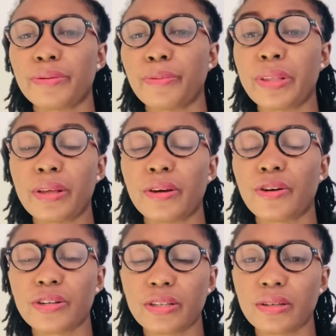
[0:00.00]
with the
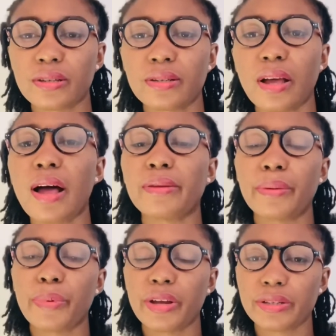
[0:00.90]
nurses and the
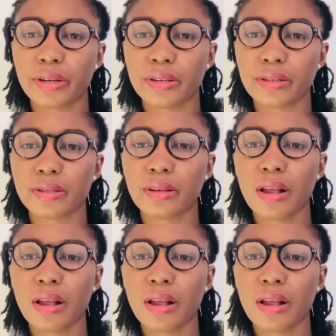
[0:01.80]
patients.